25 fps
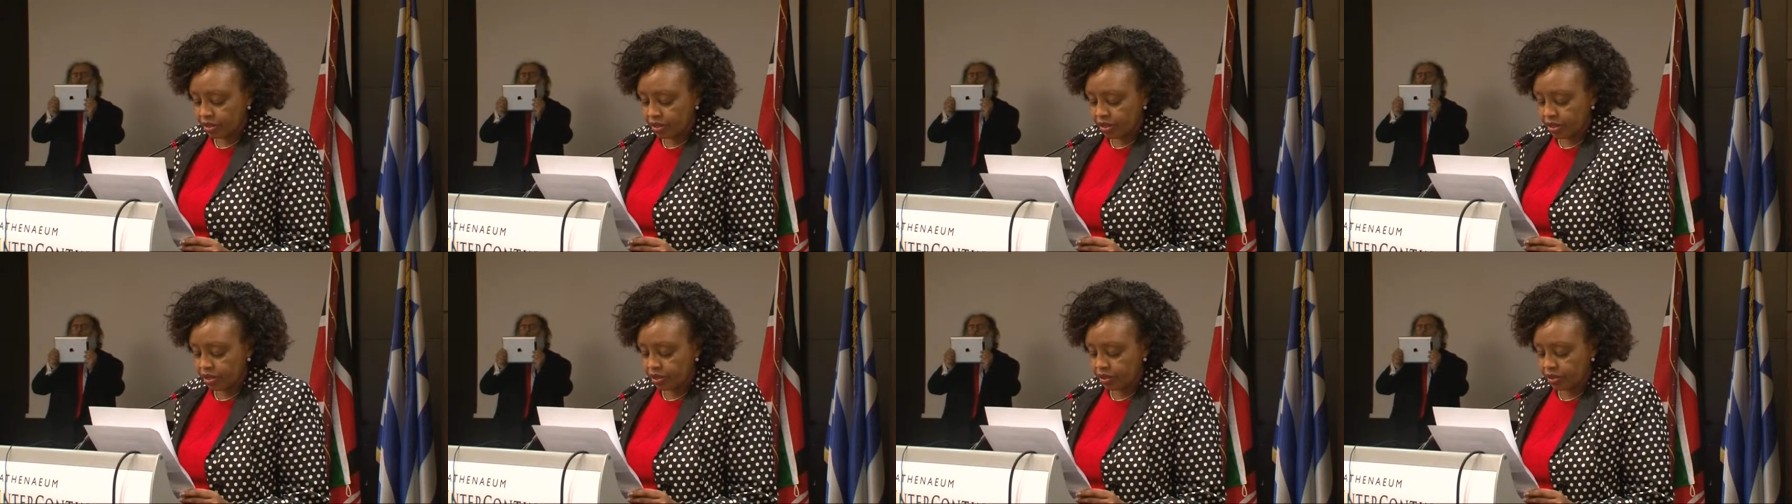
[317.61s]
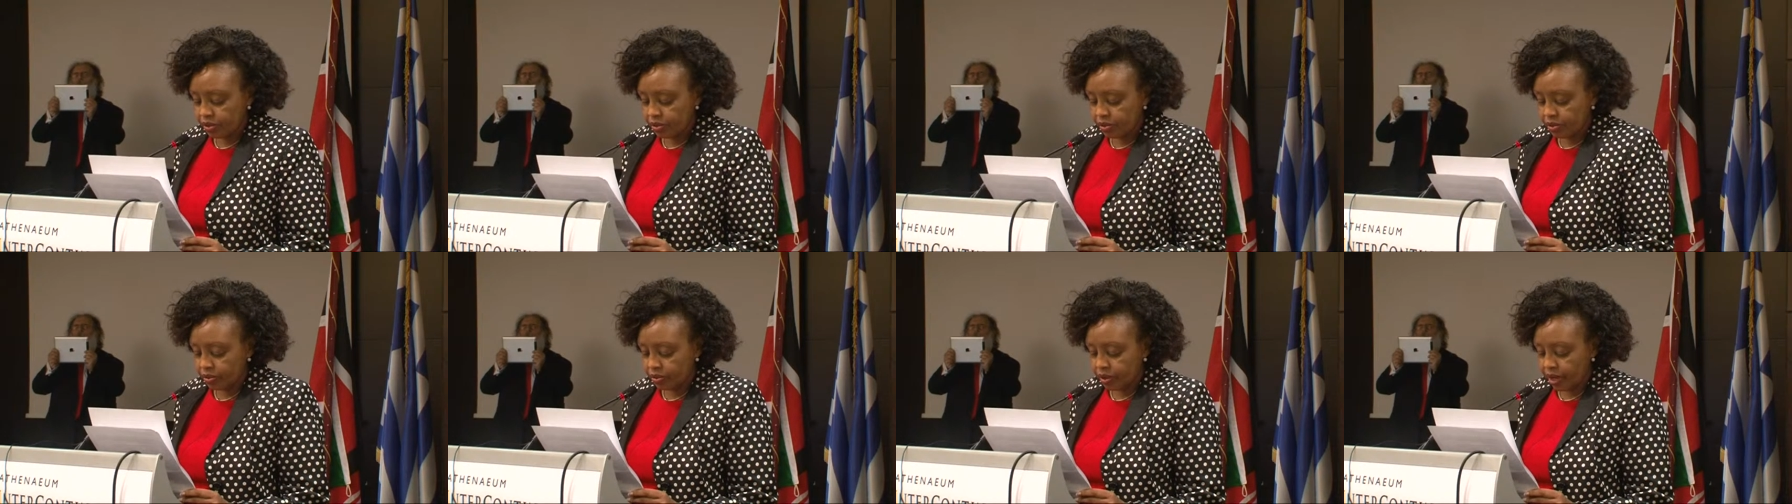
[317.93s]

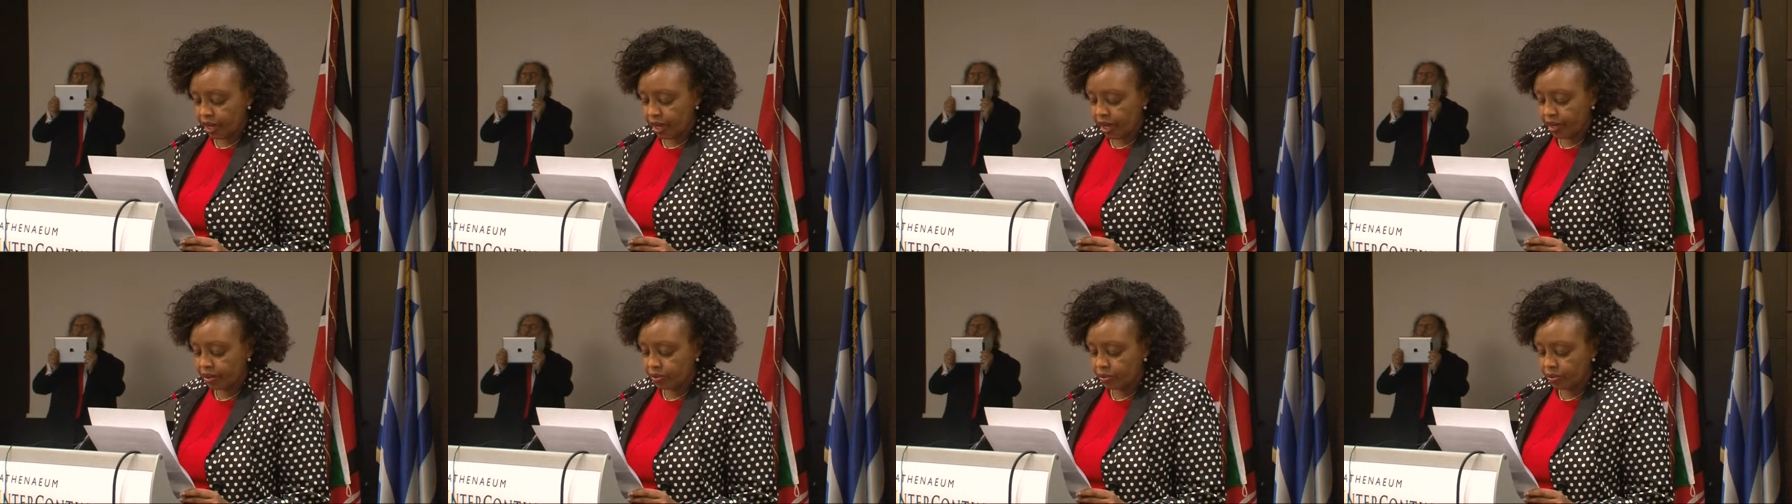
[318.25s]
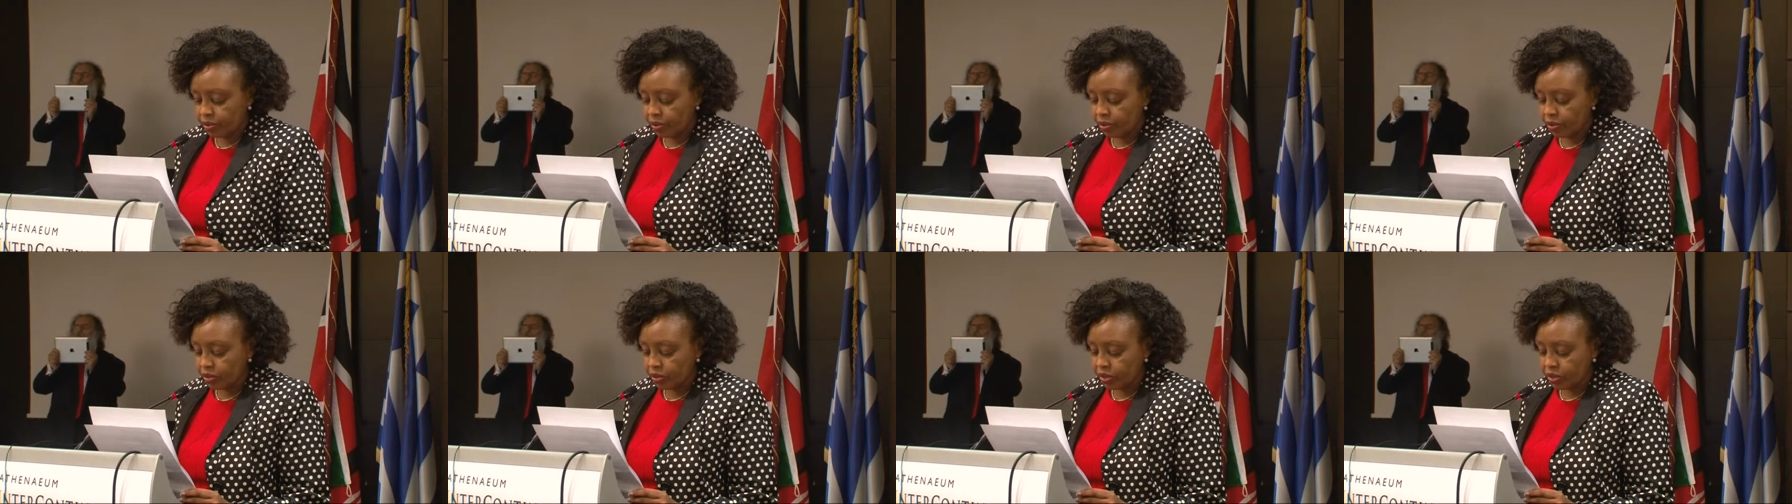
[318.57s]
too, and
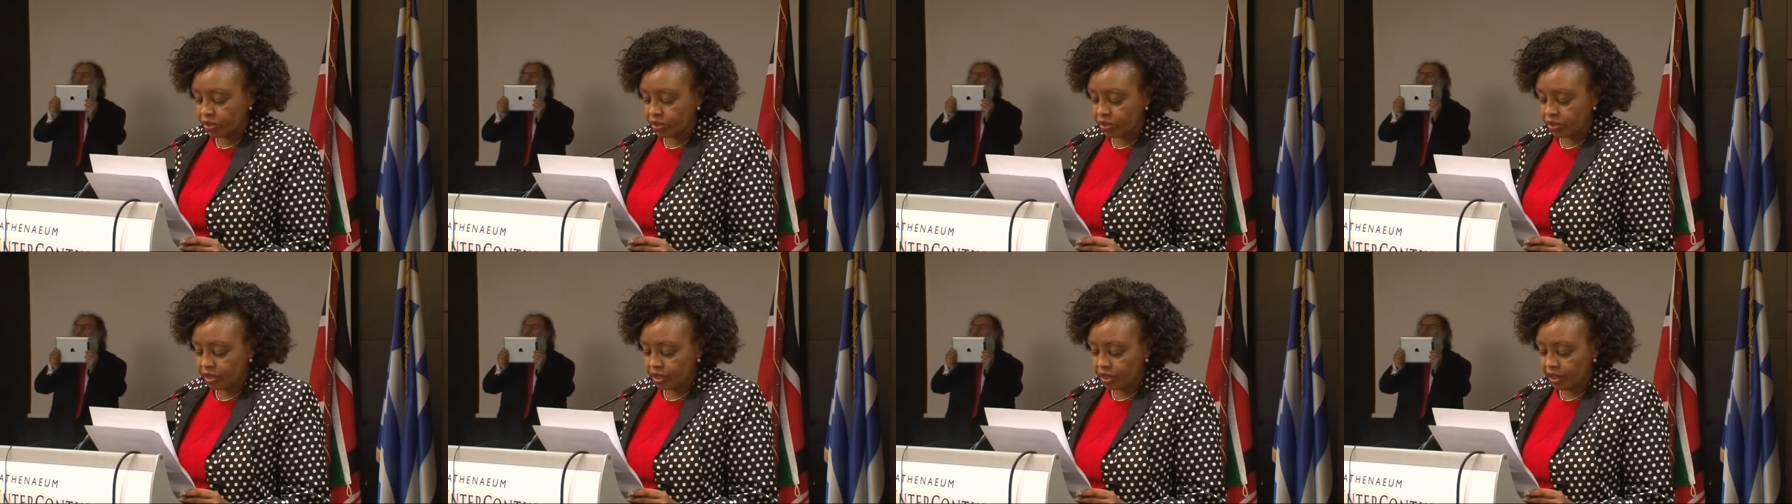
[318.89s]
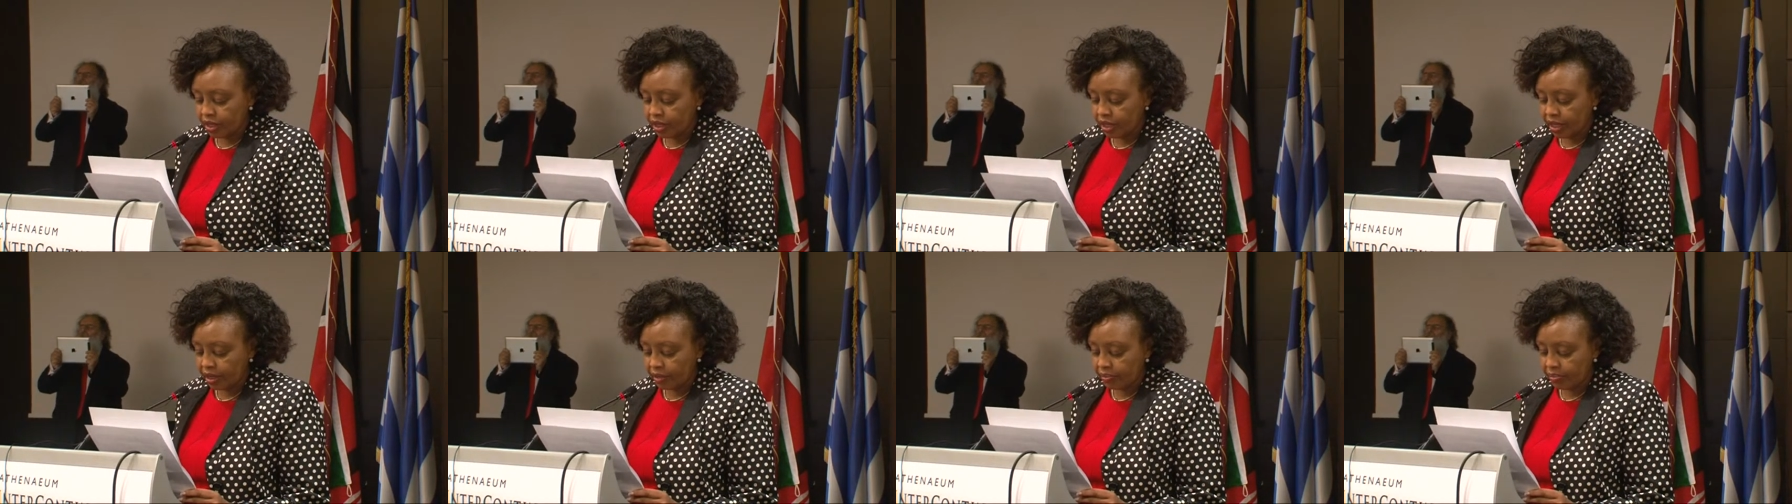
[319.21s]
watch
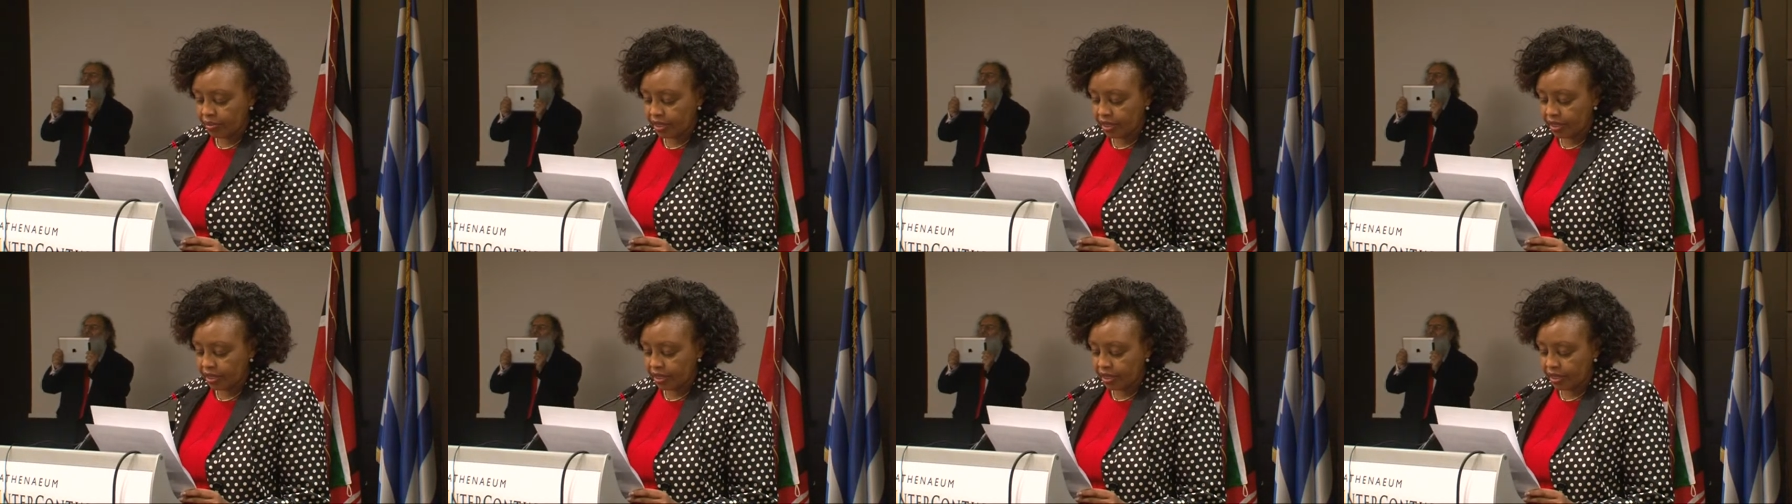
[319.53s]
their